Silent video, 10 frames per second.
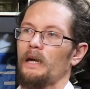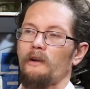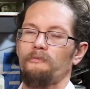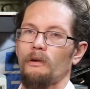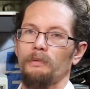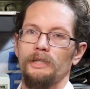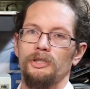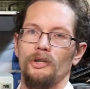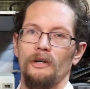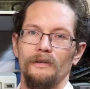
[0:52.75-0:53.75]
have probably
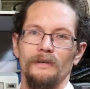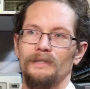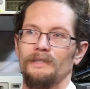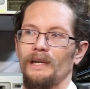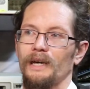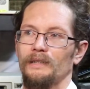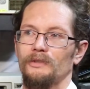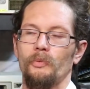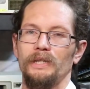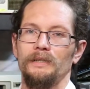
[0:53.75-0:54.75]
shot this like
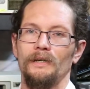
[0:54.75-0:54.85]
20